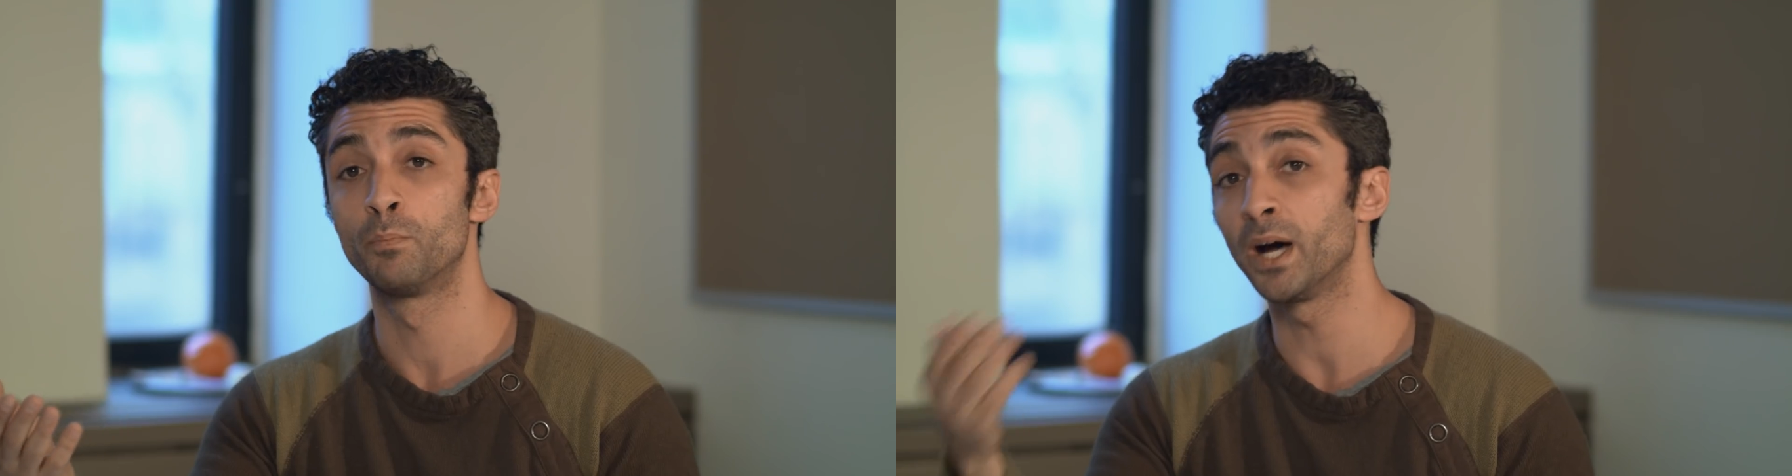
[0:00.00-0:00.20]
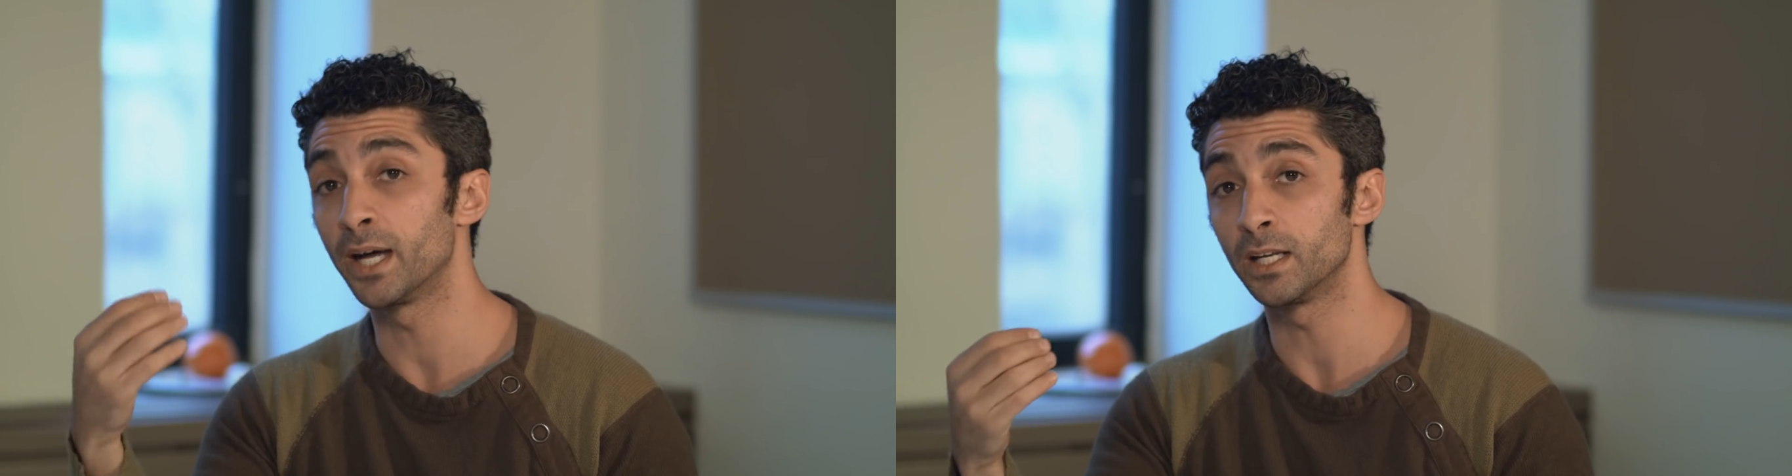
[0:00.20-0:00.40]

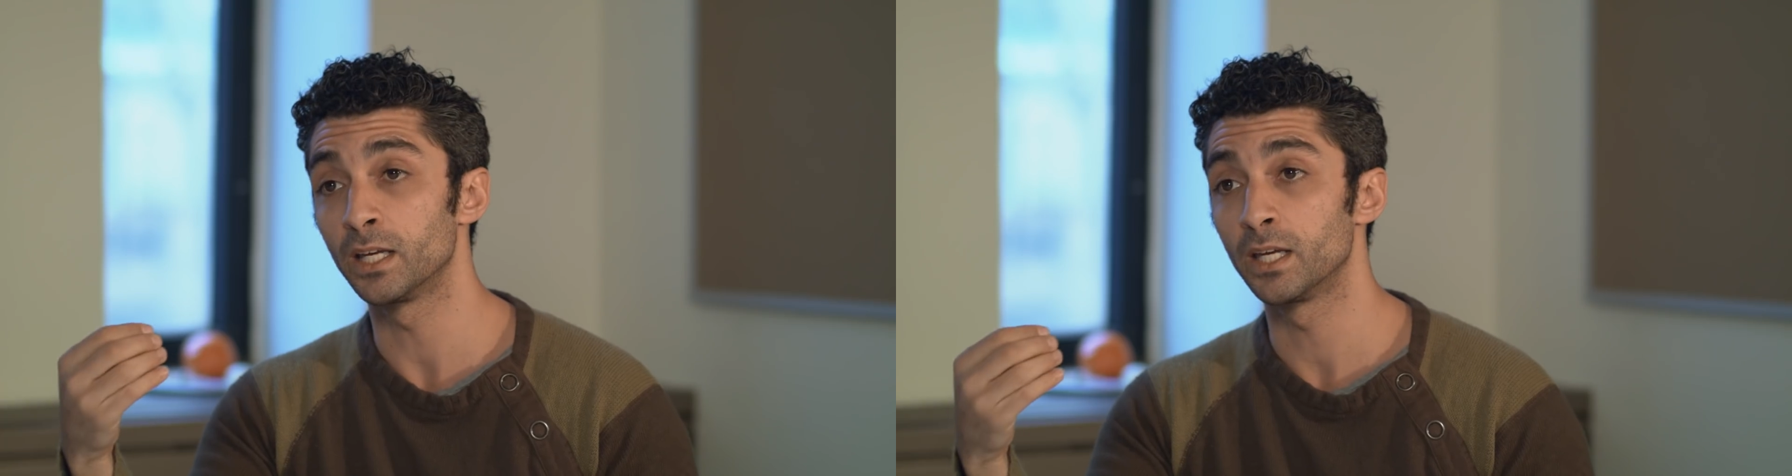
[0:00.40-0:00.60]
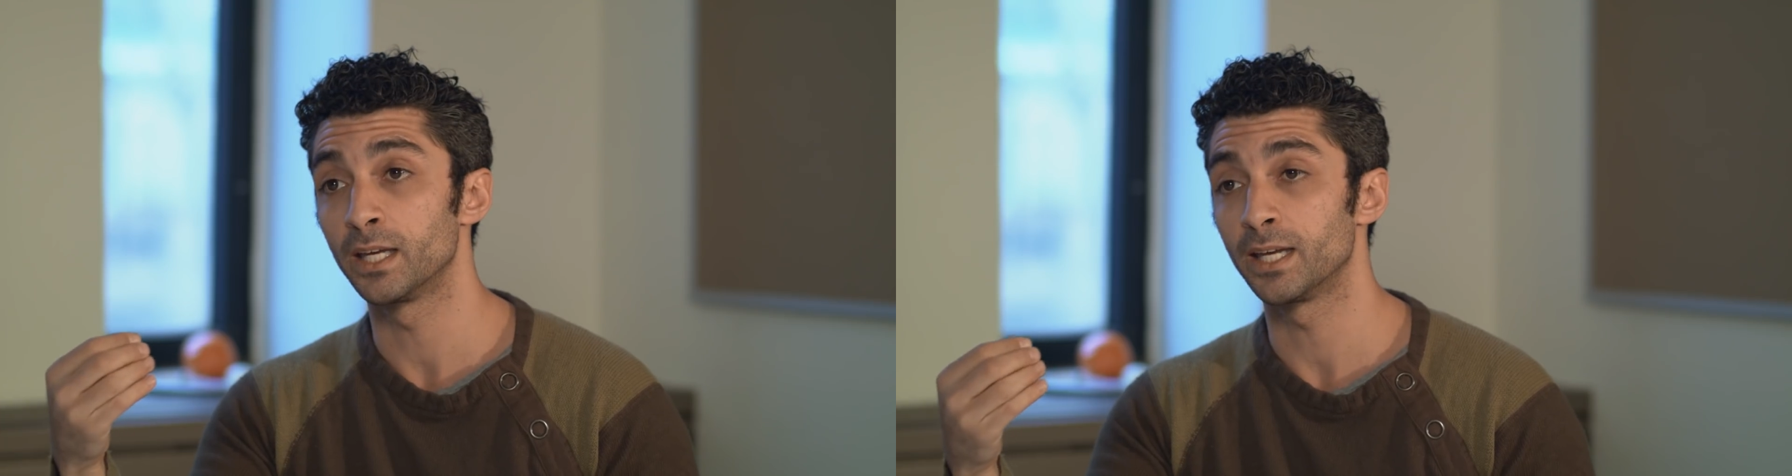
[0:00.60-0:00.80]
But
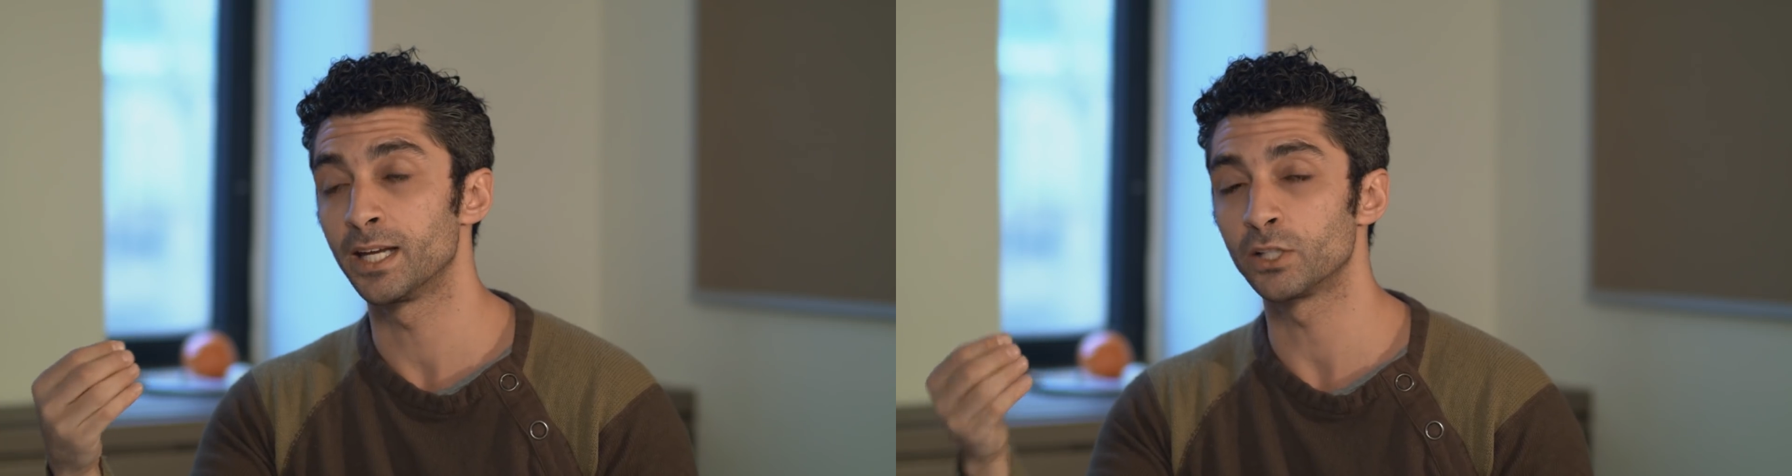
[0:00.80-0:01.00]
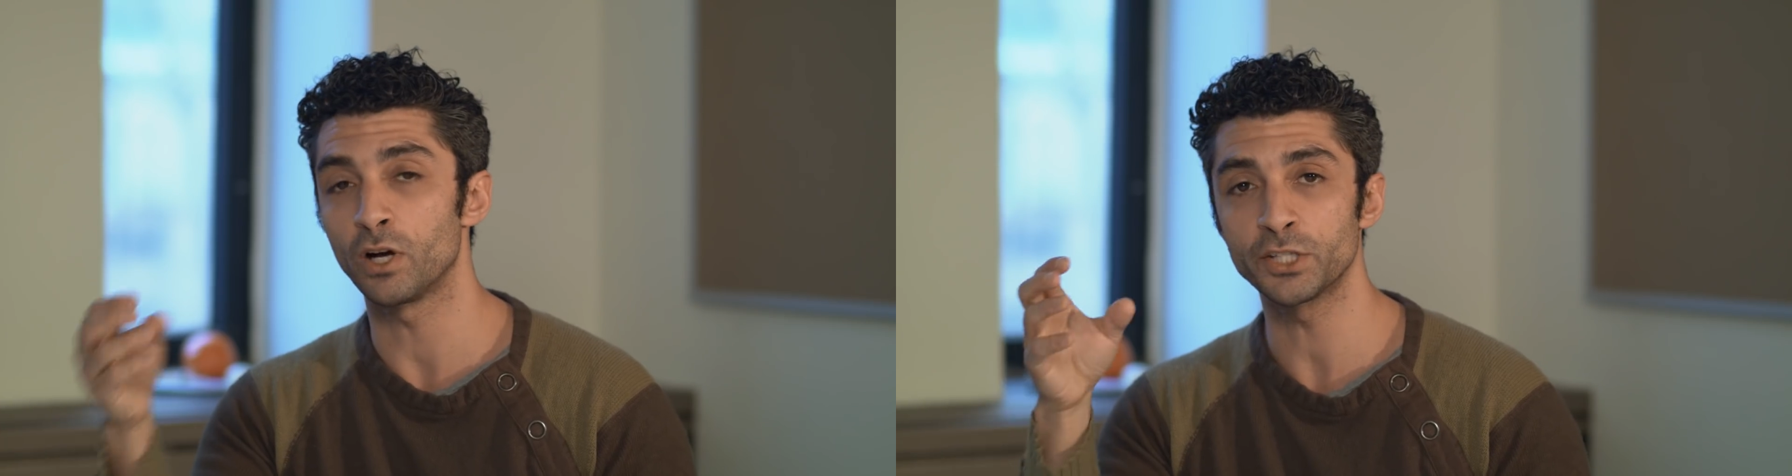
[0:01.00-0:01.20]

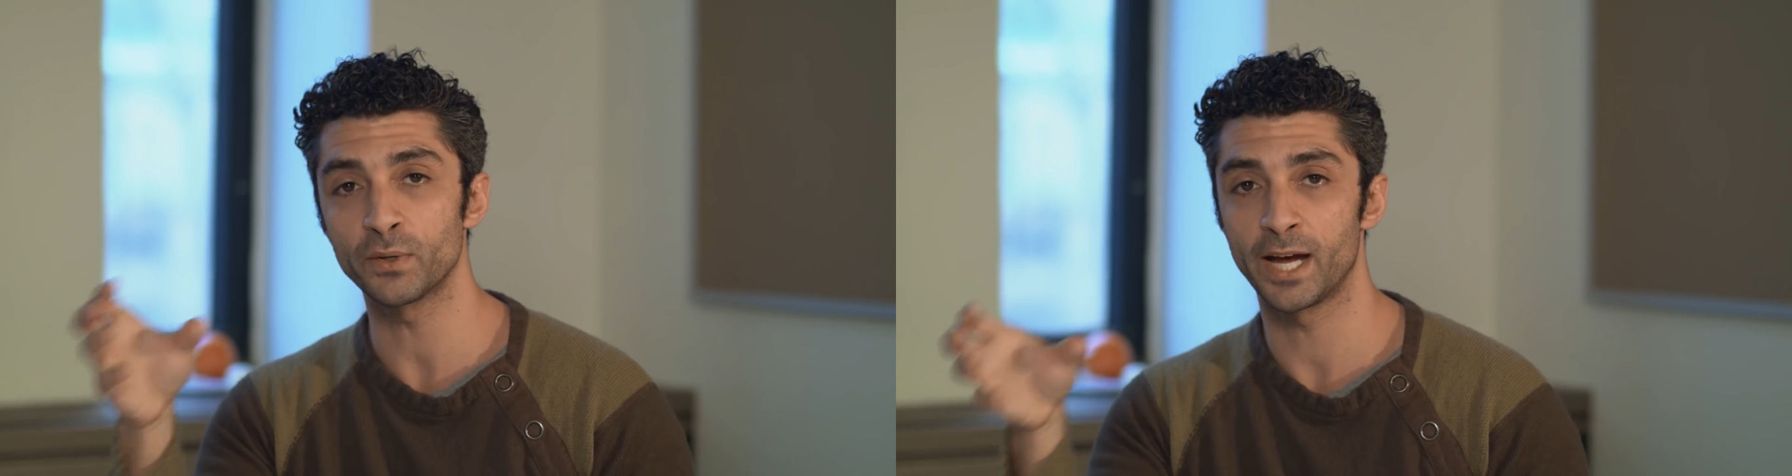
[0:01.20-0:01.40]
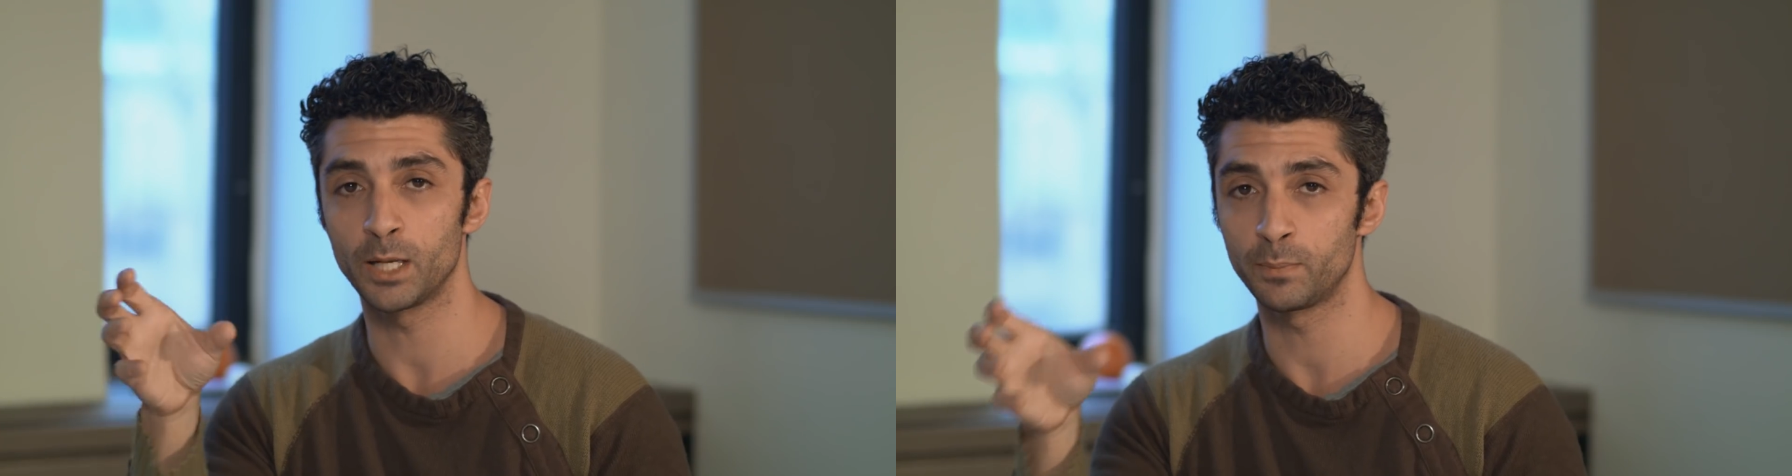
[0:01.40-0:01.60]
it's
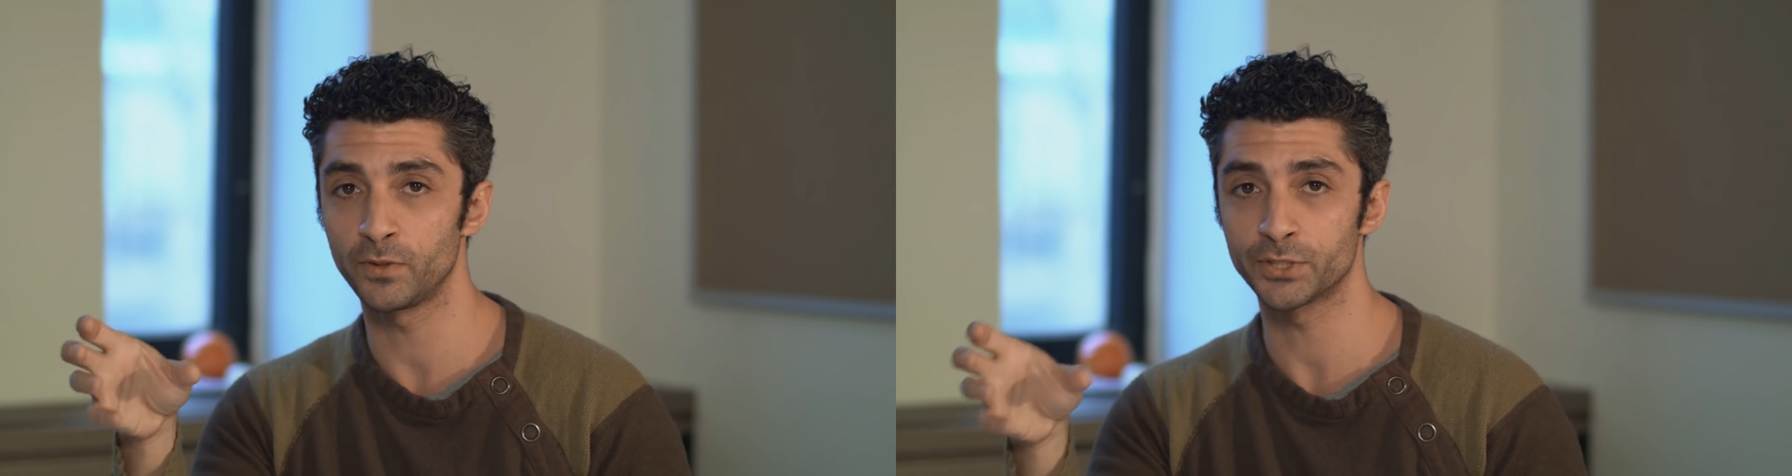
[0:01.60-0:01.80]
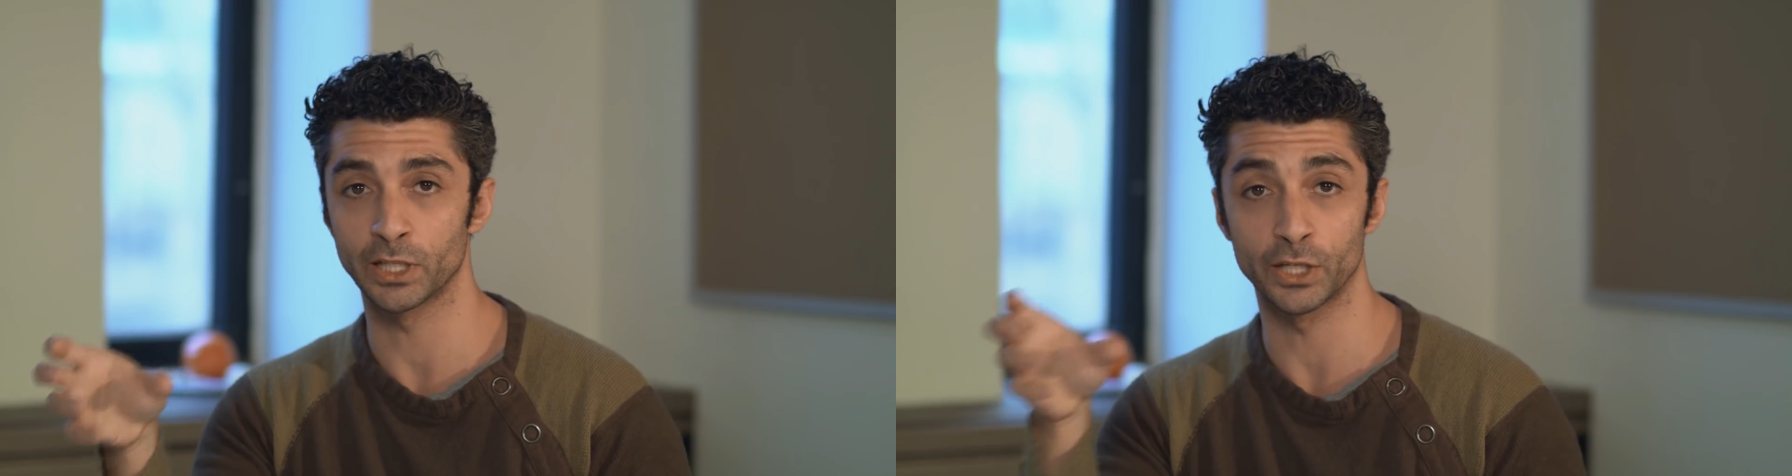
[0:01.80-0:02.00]
also
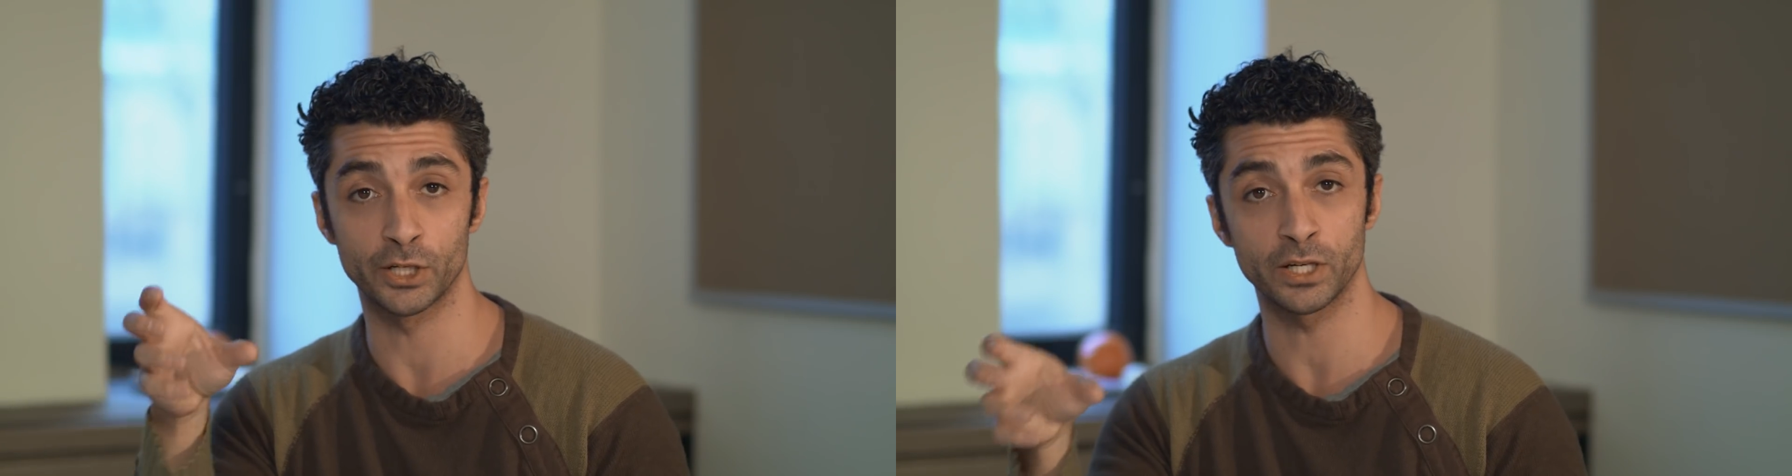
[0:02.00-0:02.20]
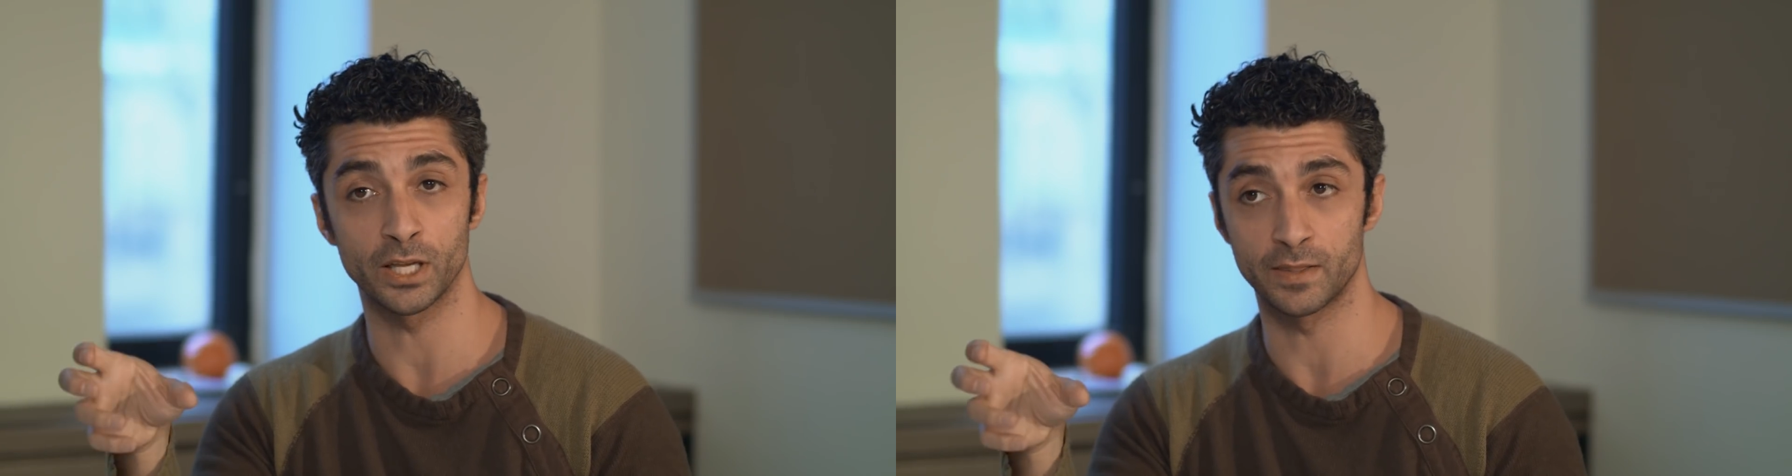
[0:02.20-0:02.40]
helpful to
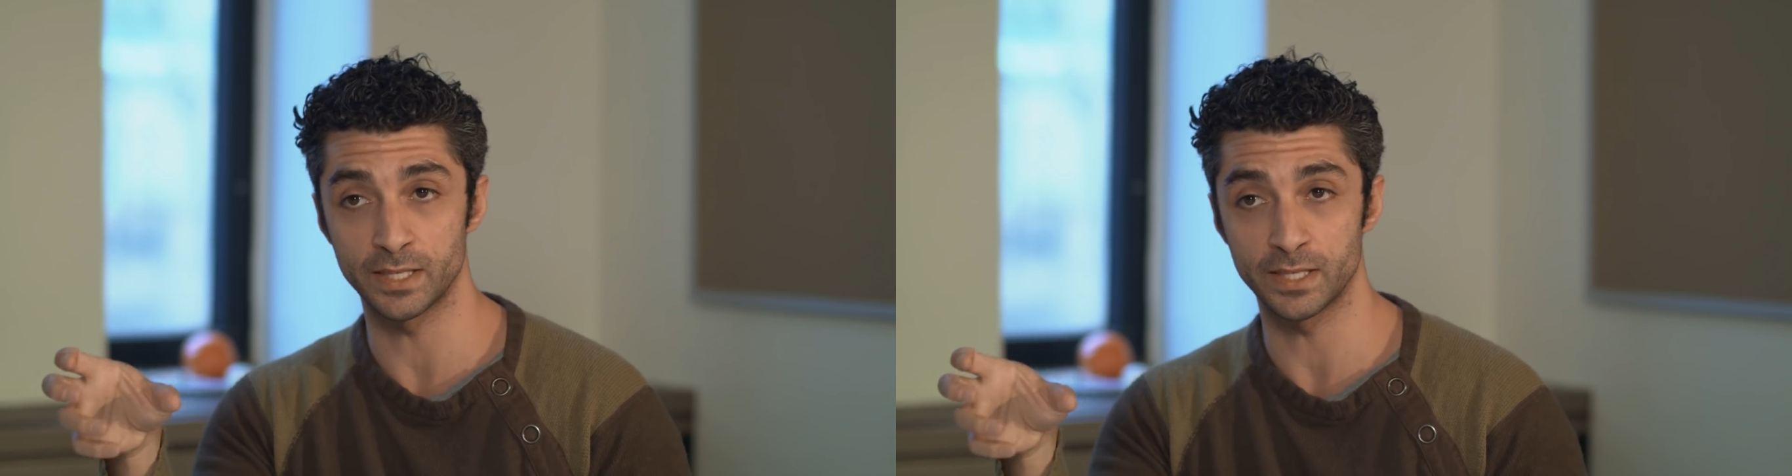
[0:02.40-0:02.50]
learn